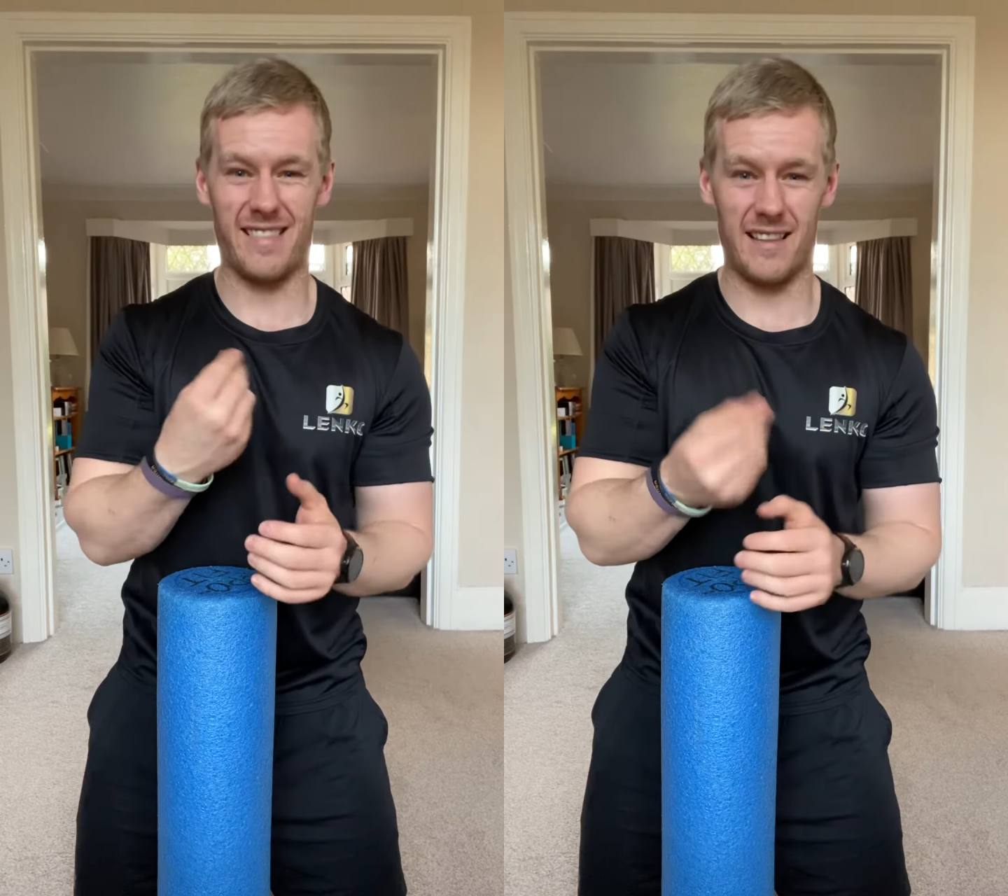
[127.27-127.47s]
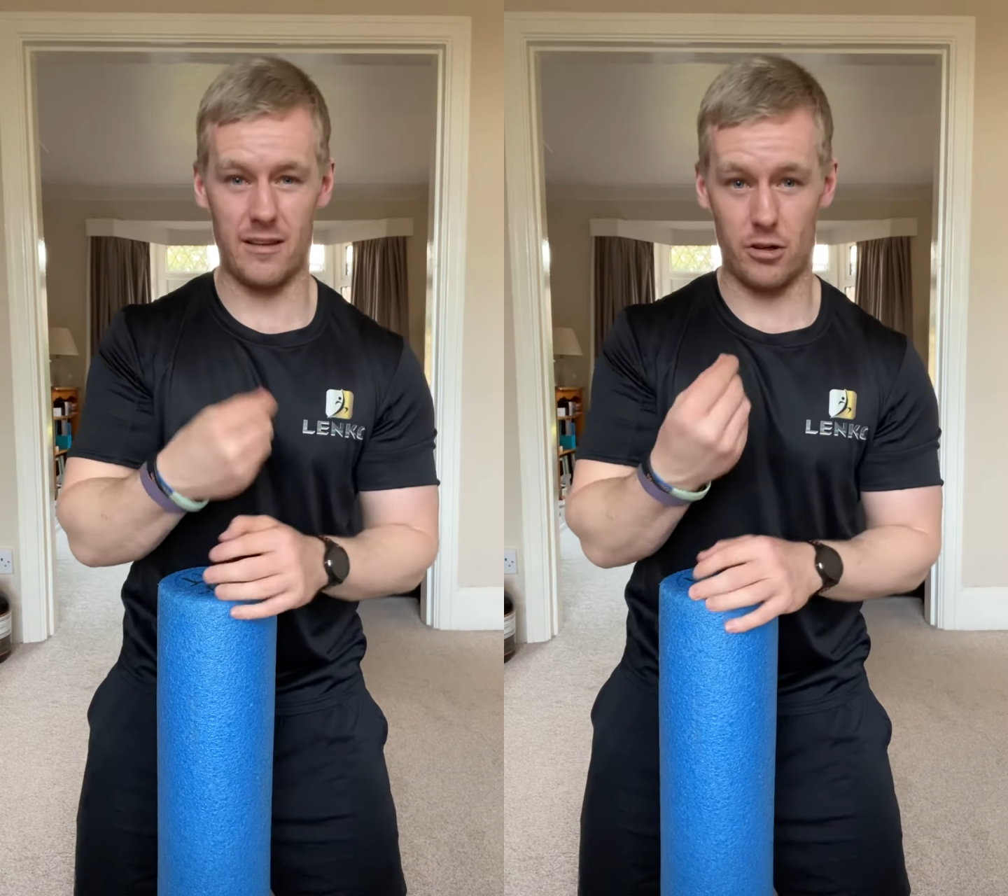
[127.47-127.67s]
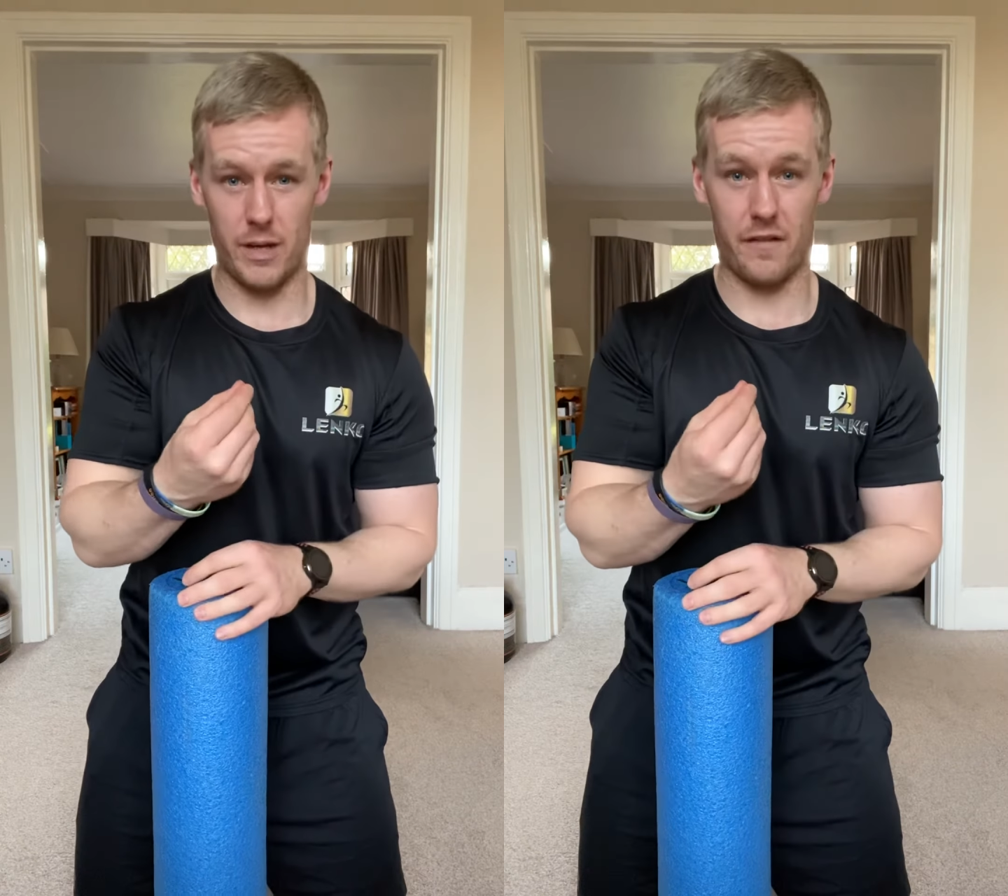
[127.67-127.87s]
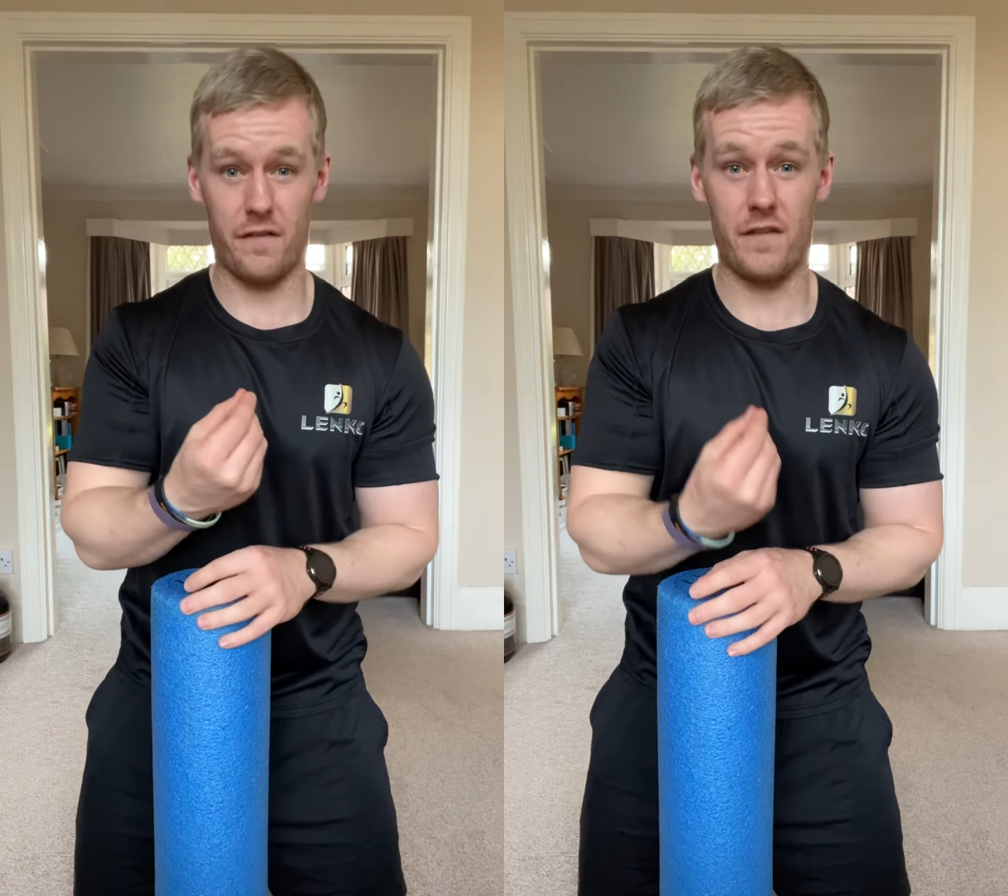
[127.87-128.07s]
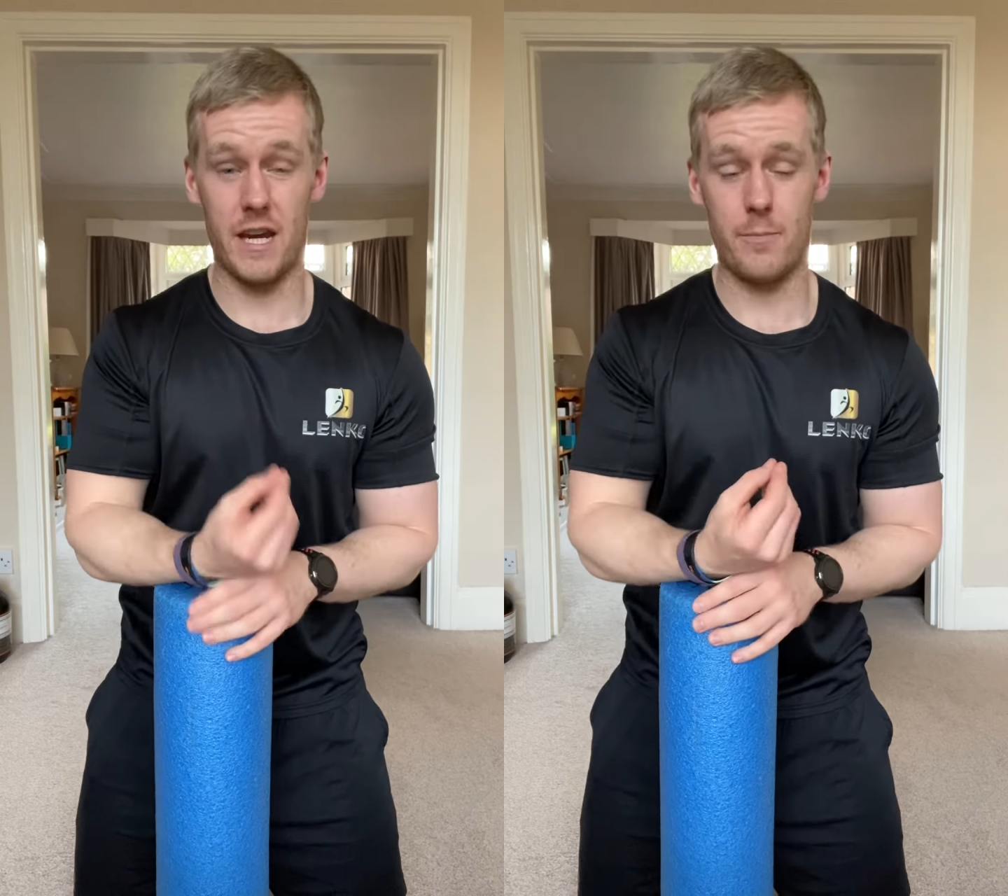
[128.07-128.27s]
that little bit of
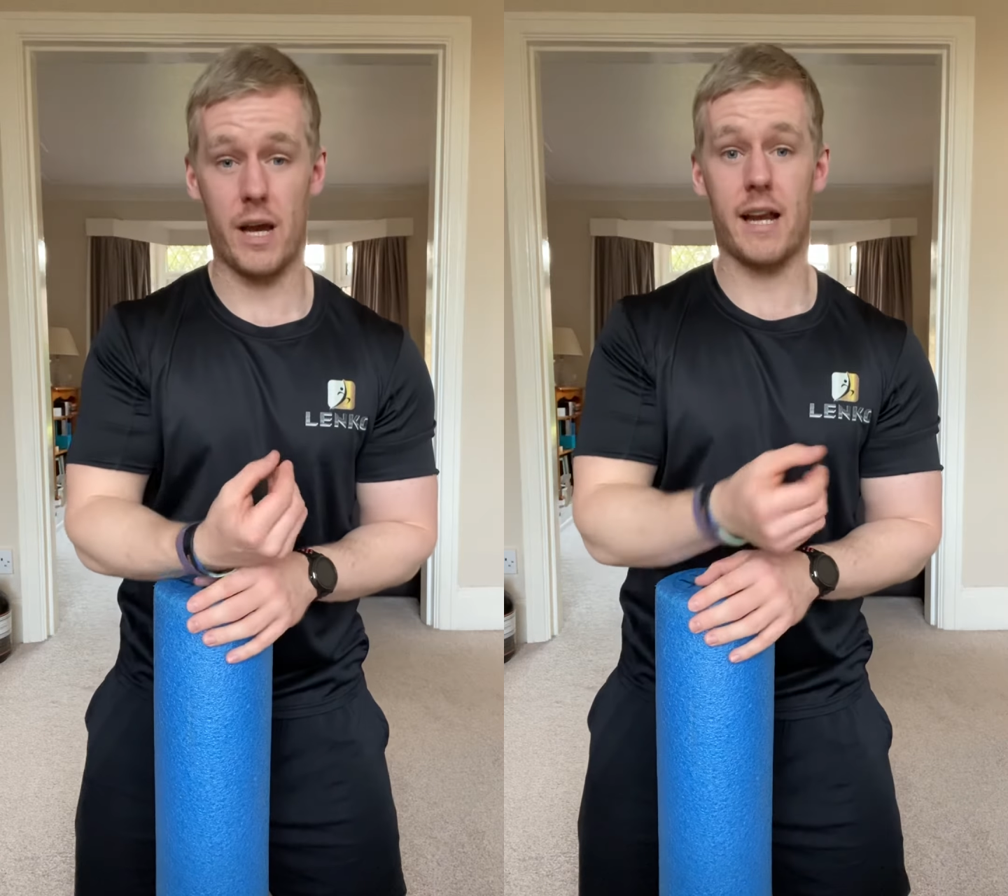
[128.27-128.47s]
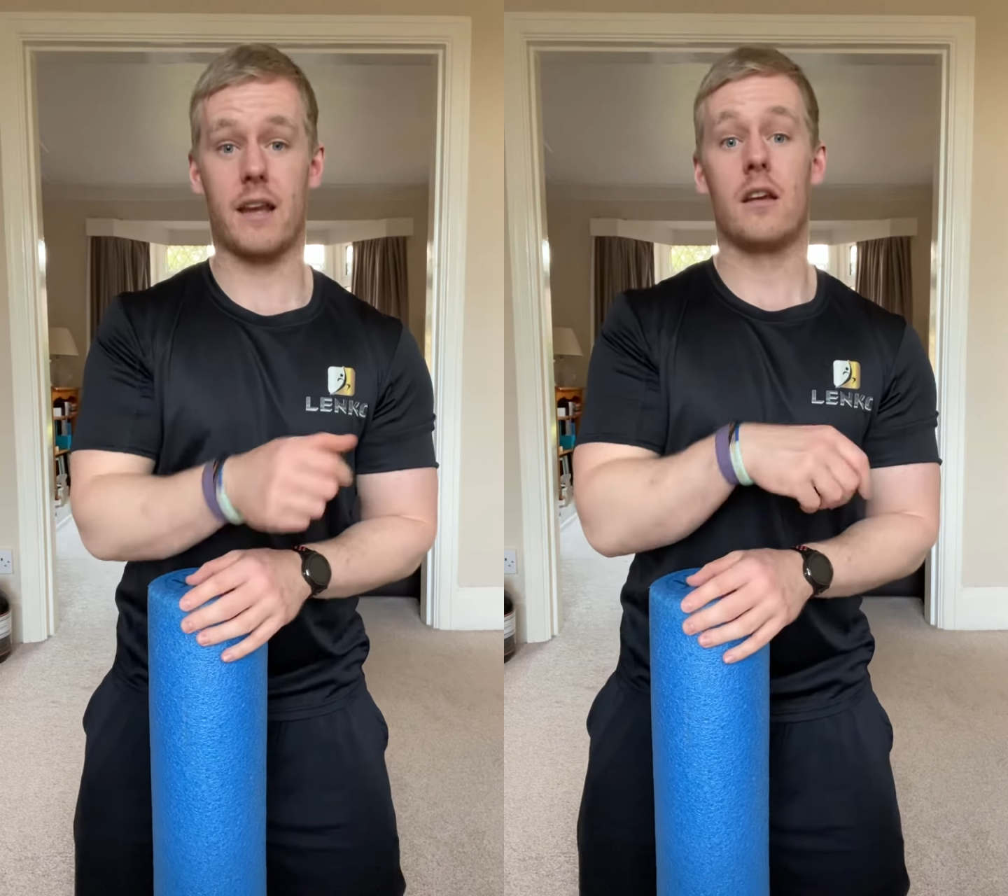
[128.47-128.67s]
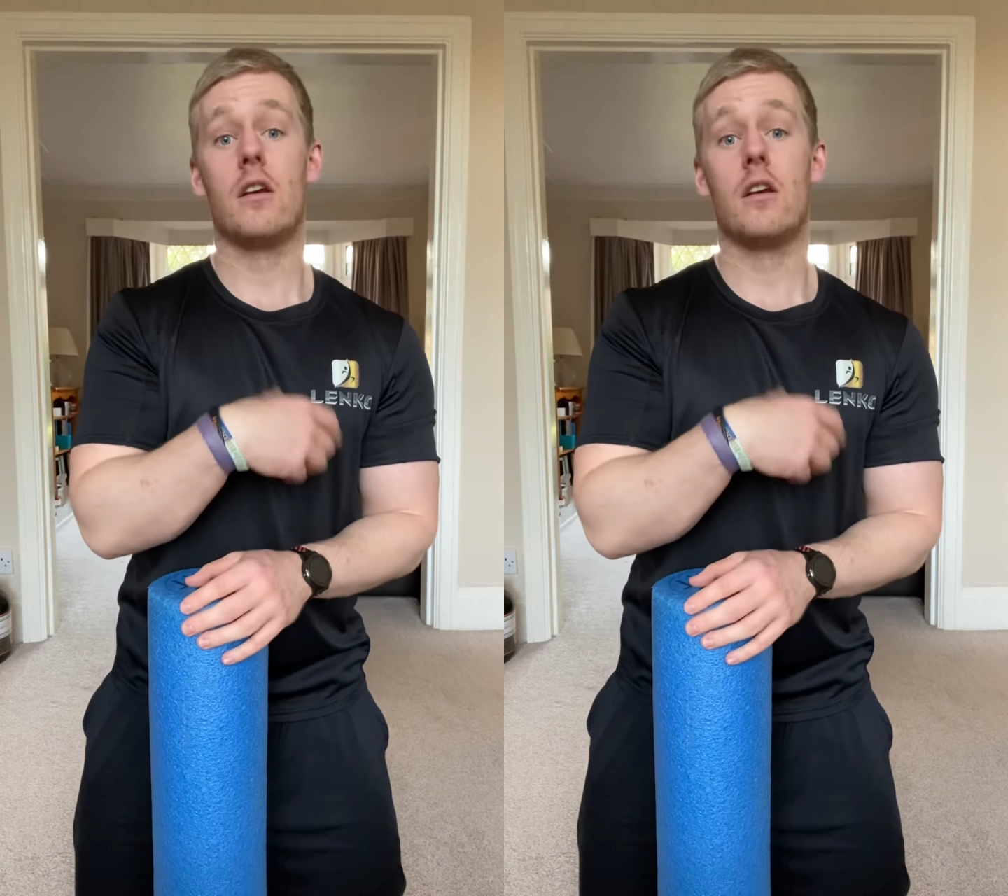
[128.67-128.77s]
feedback